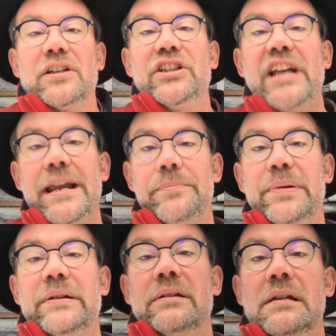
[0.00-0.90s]
shape
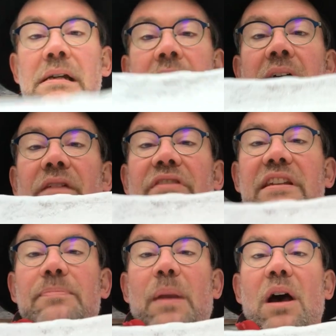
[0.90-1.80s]
of
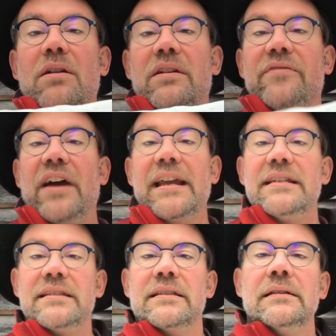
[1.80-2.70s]
this block of
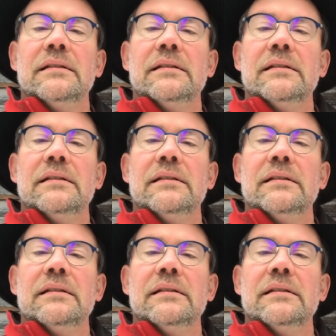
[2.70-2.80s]
ice,